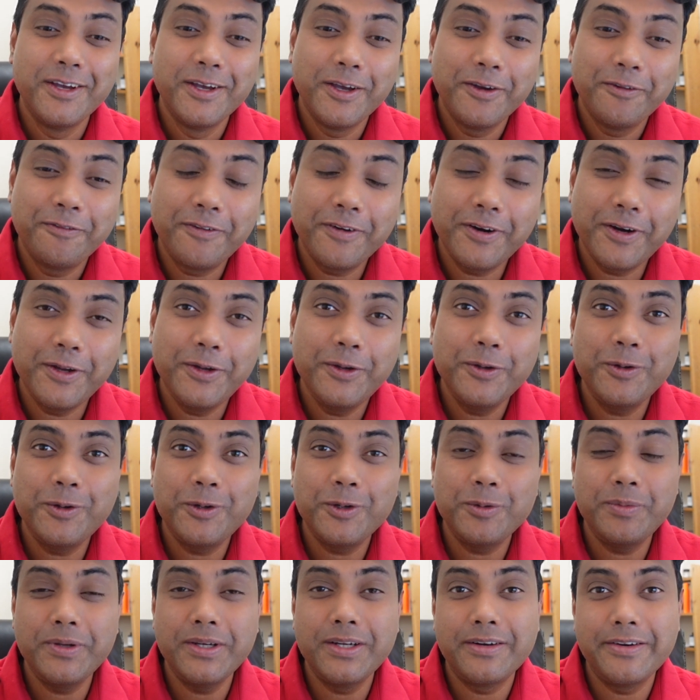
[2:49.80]
For you
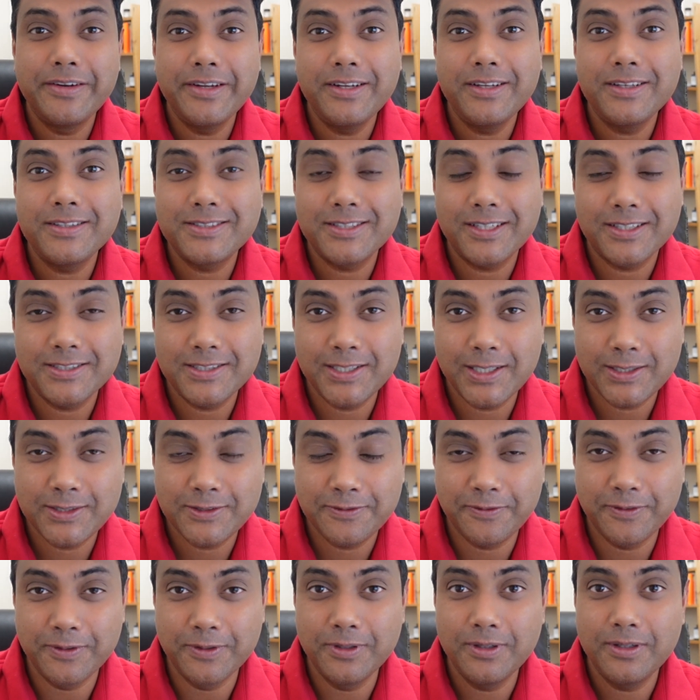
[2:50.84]
to be really
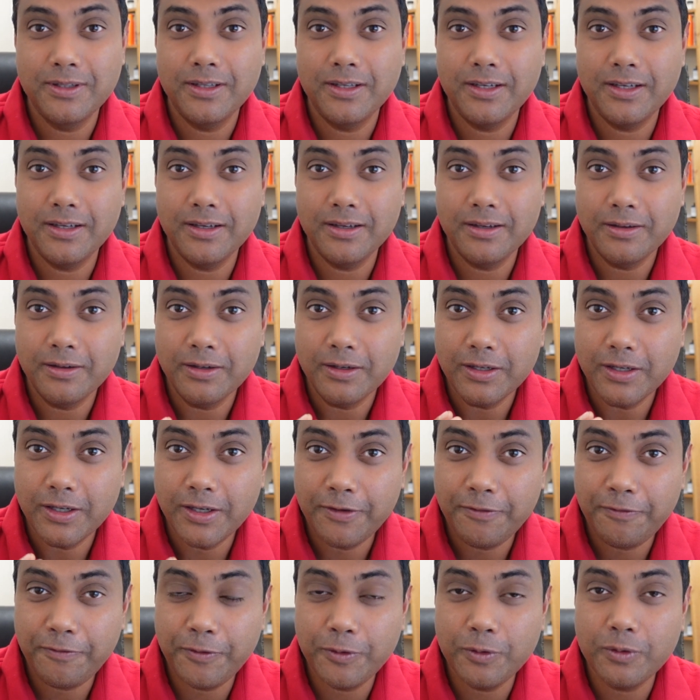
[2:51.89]
successful,
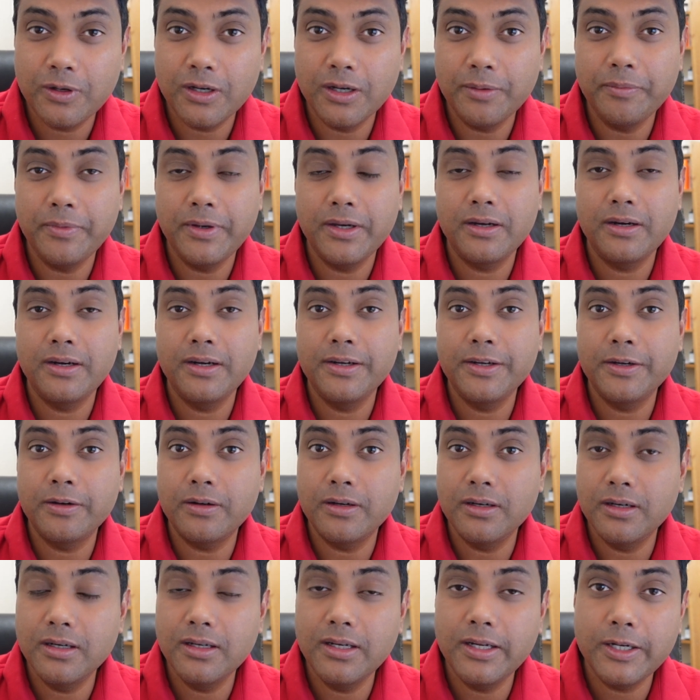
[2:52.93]
if you come here in your
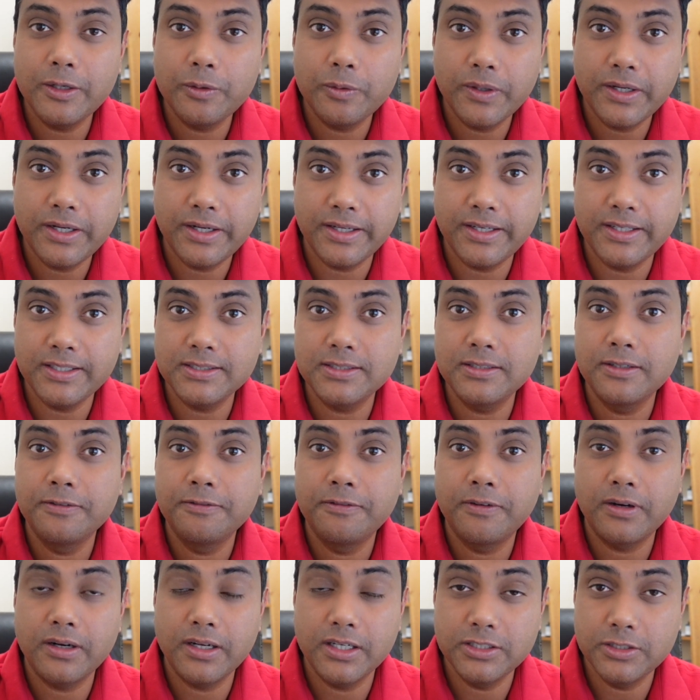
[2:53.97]
early 20s
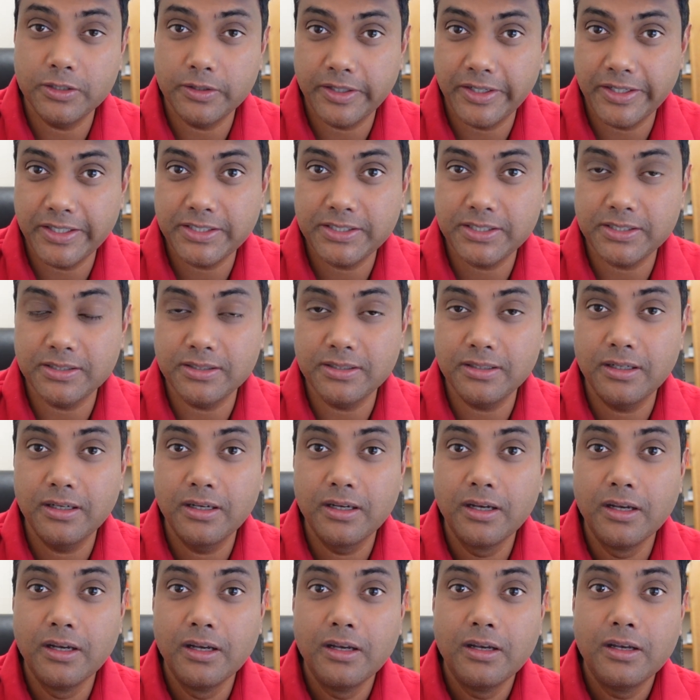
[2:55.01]
for education,
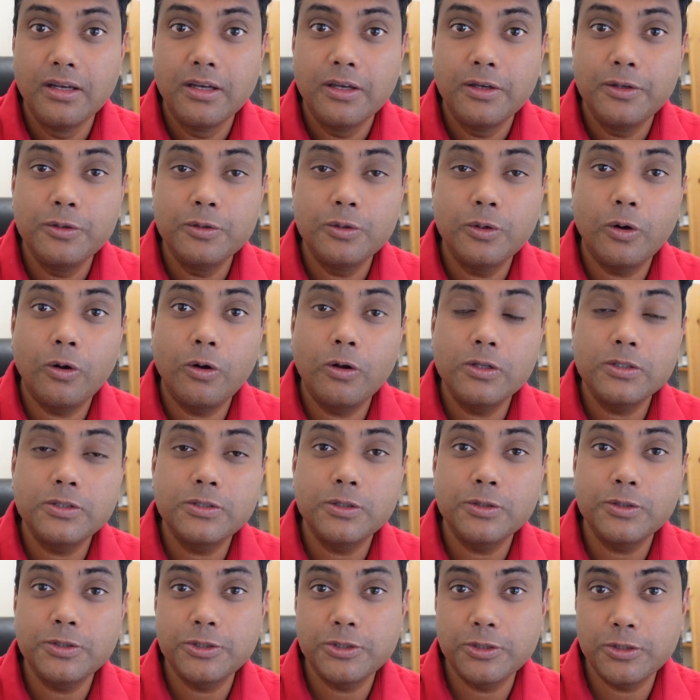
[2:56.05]
you
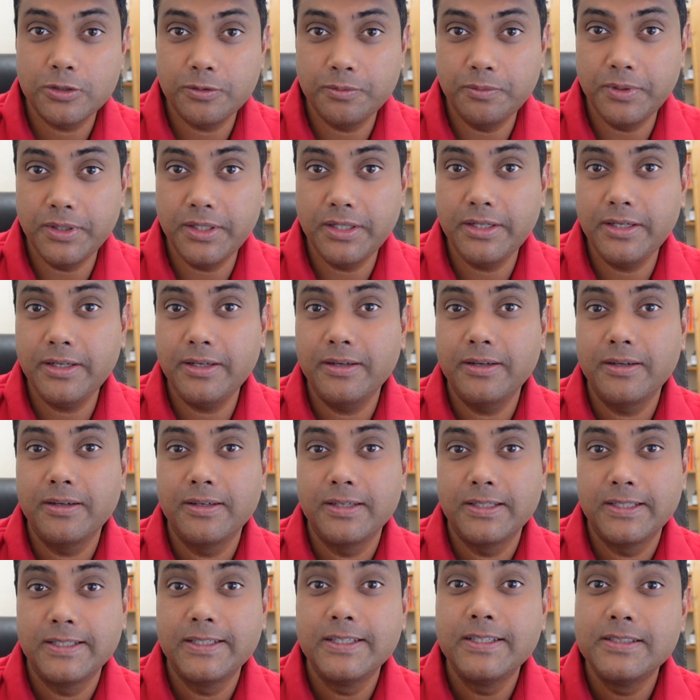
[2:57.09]
also should be
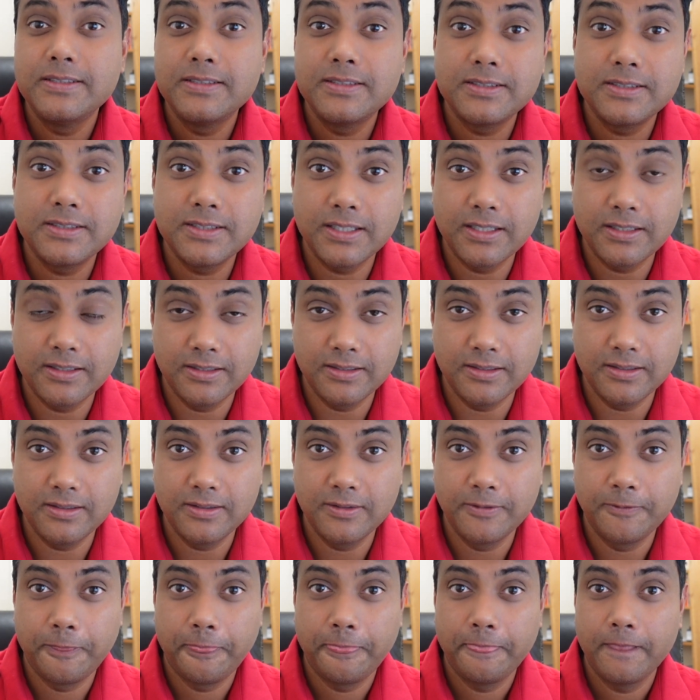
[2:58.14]

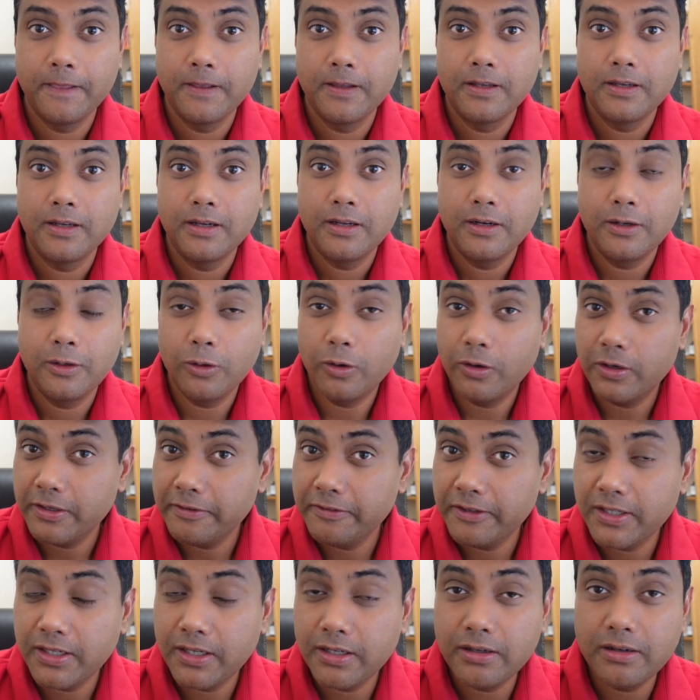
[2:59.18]
single. Not
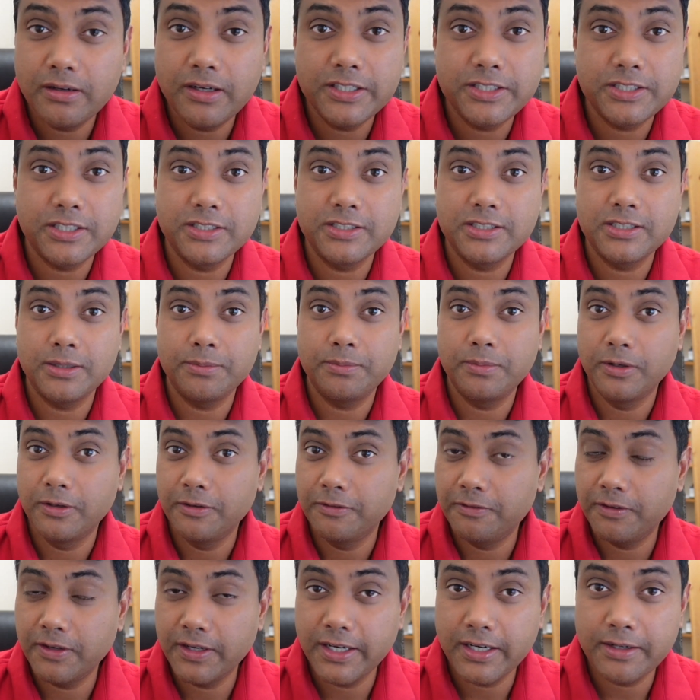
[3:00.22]
even in a relationship.
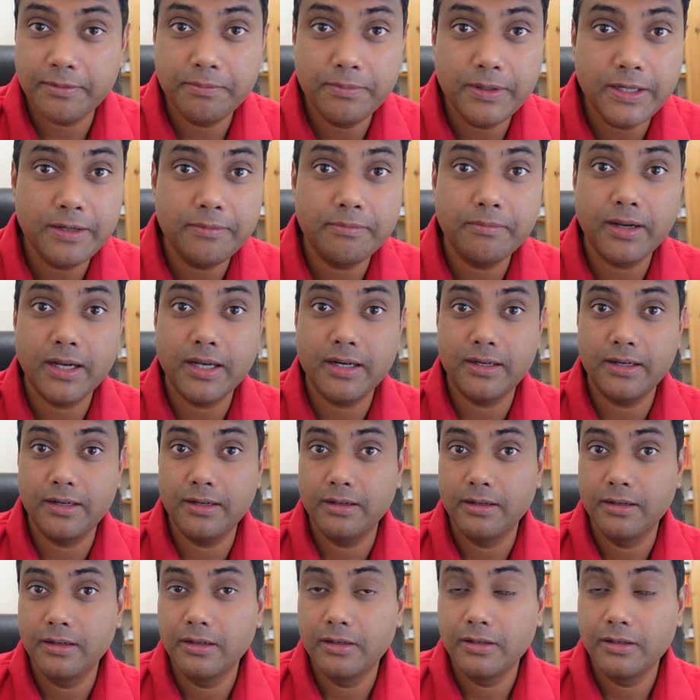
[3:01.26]
Forget being married.